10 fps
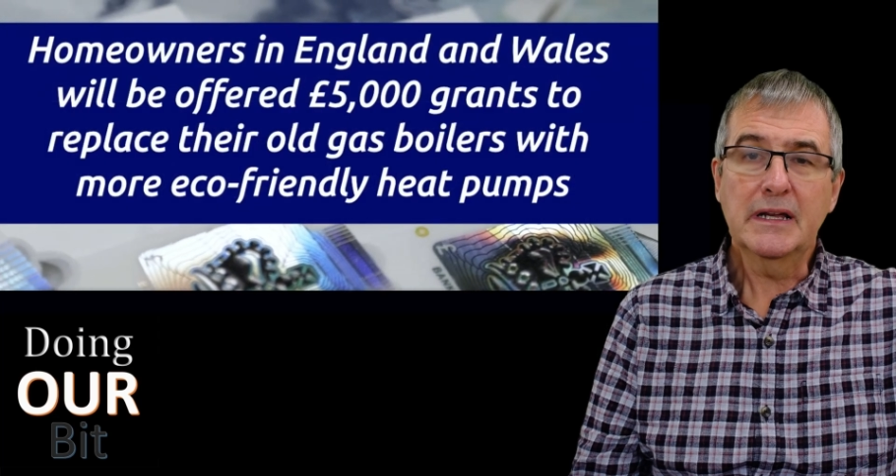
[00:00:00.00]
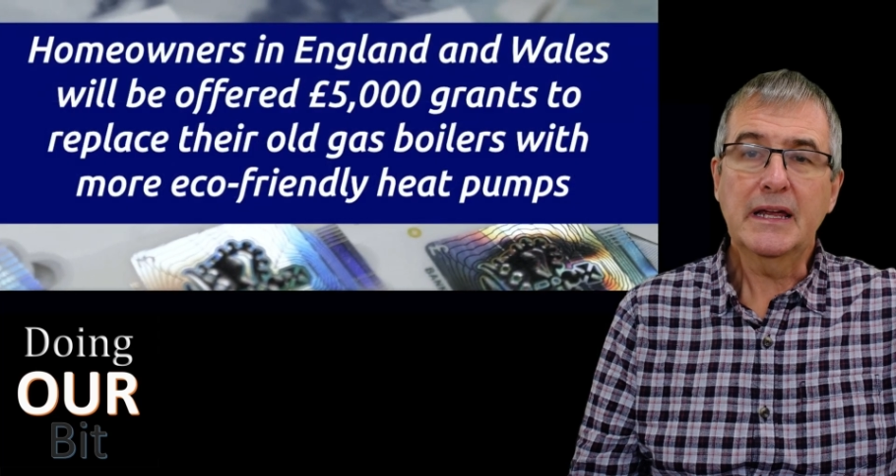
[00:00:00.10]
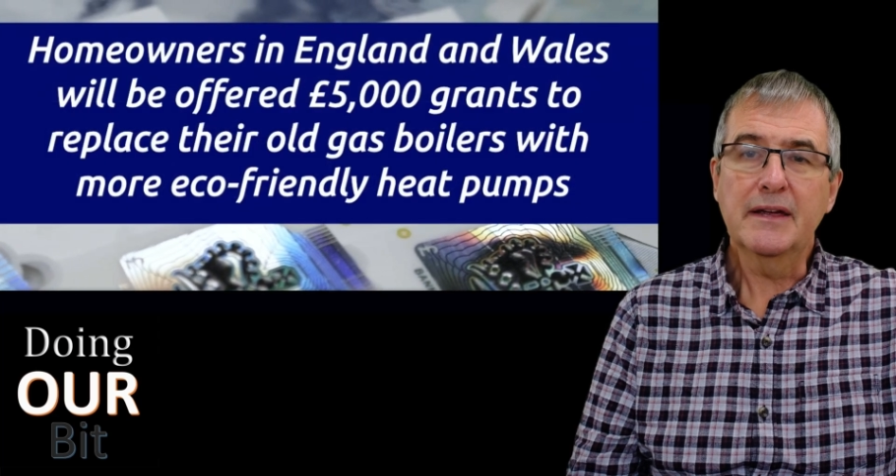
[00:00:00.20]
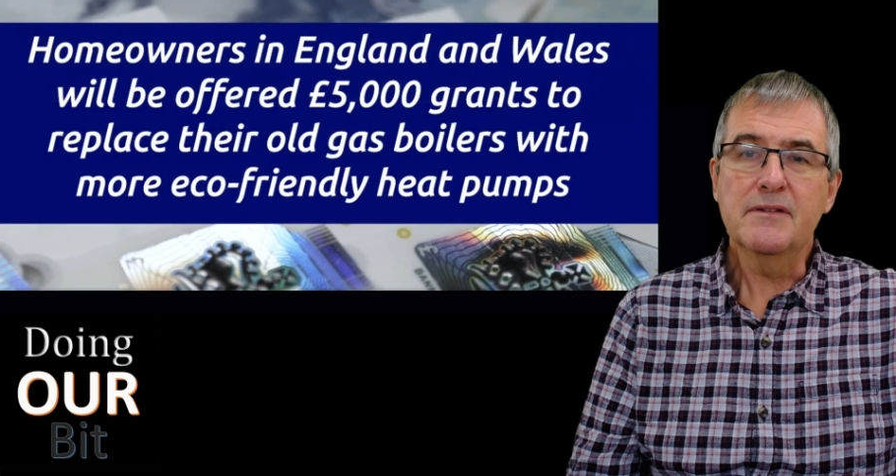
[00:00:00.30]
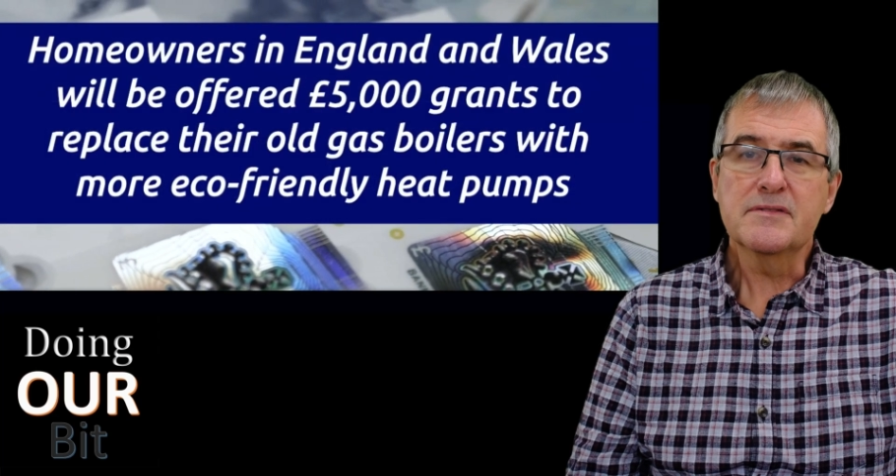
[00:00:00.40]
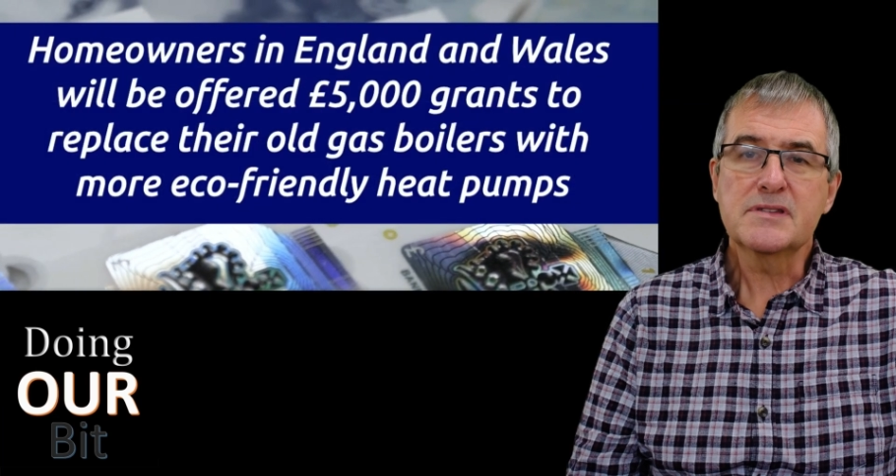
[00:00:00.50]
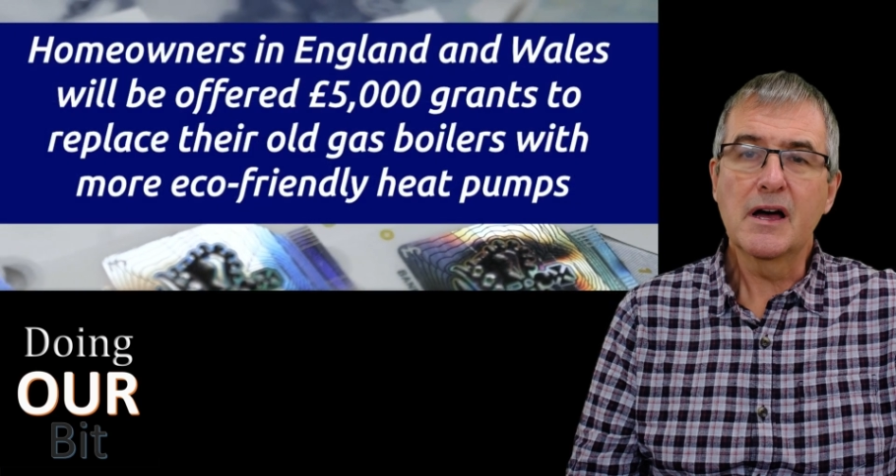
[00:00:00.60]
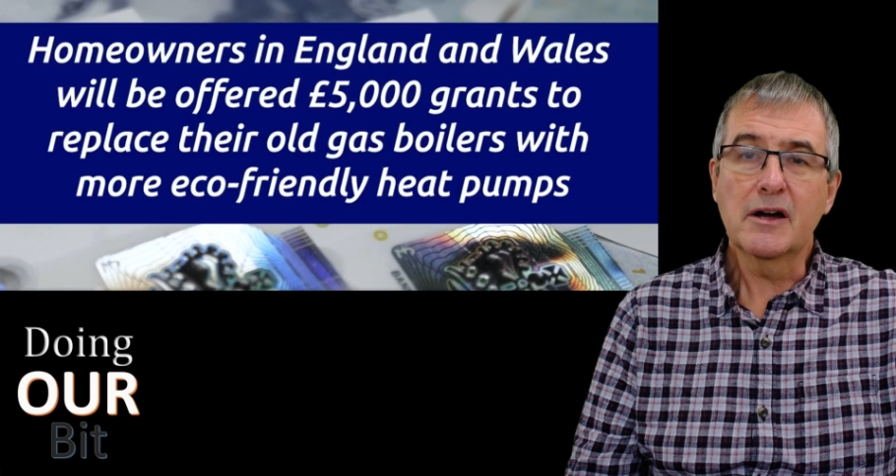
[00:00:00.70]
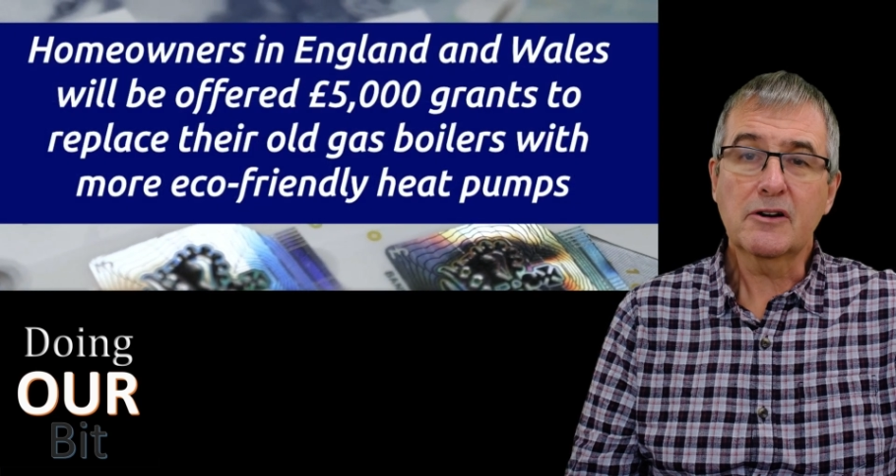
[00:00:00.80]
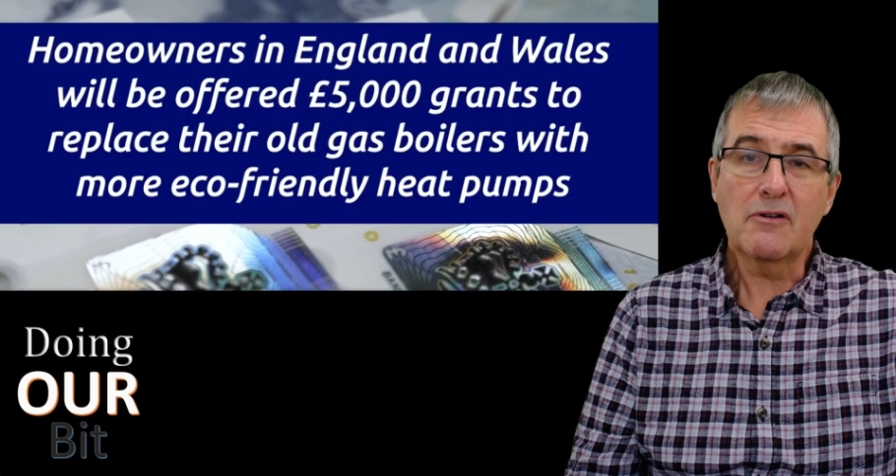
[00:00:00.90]
gives
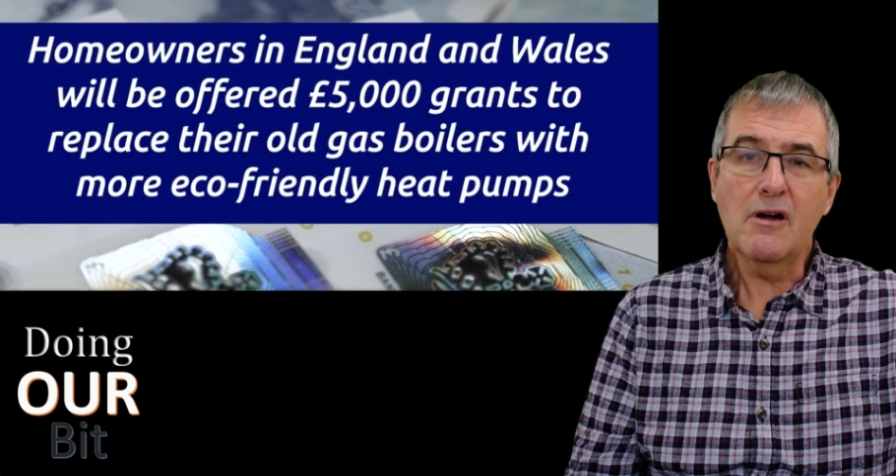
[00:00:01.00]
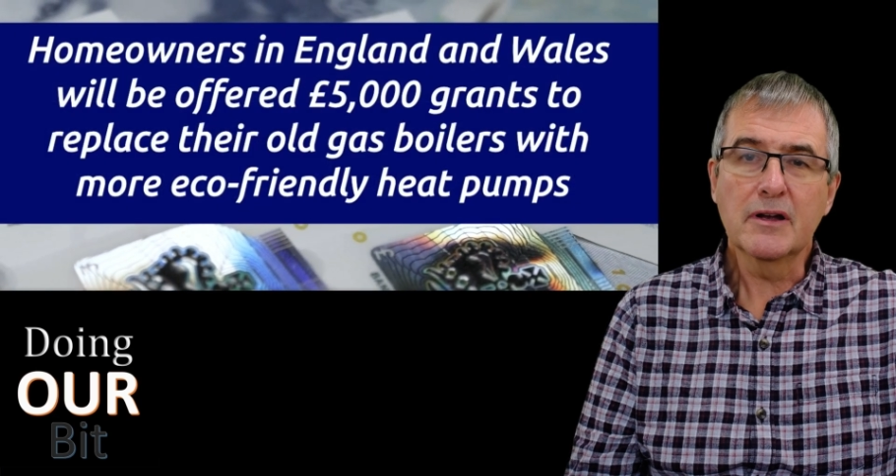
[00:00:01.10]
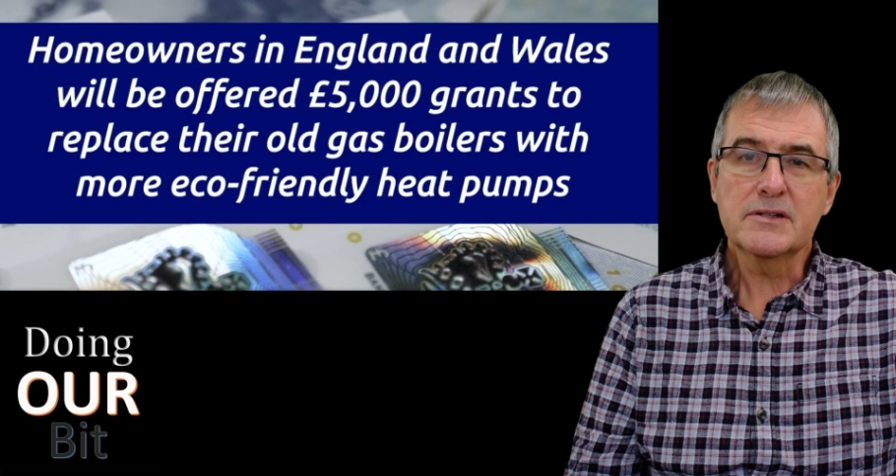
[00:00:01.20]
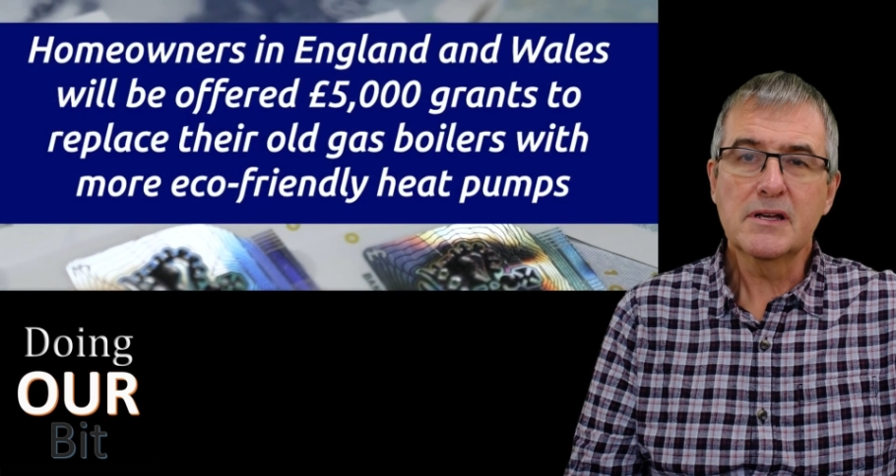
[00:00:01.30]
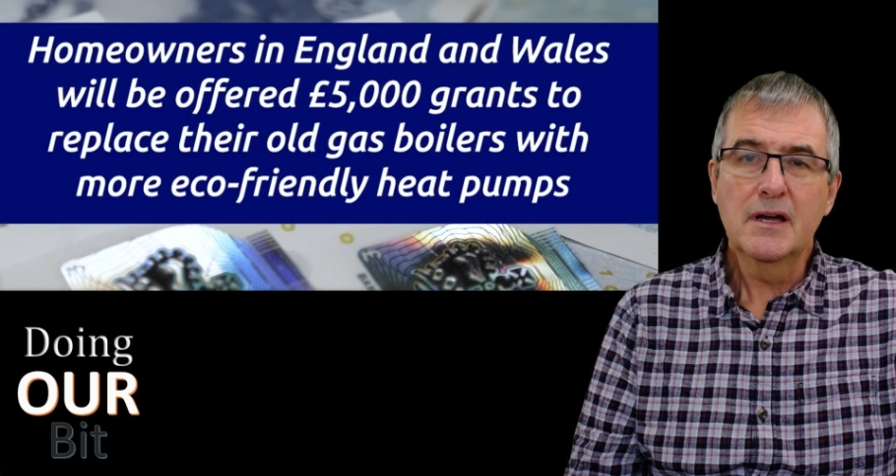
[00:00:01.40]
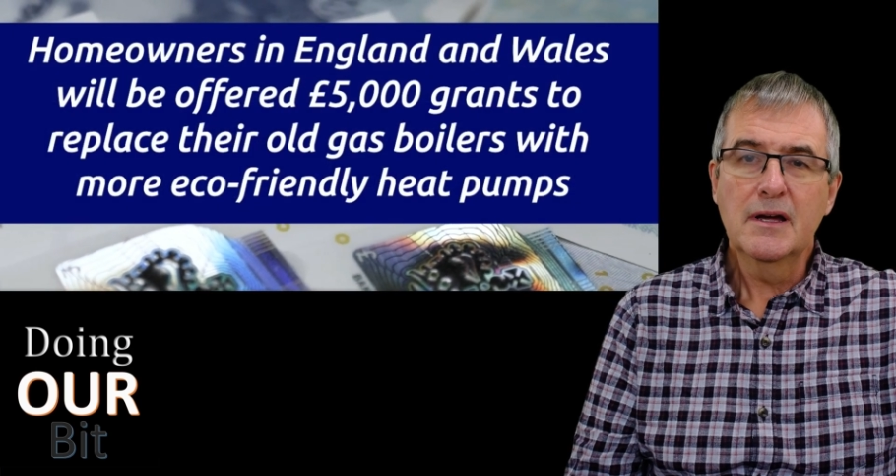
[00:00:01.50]
a grant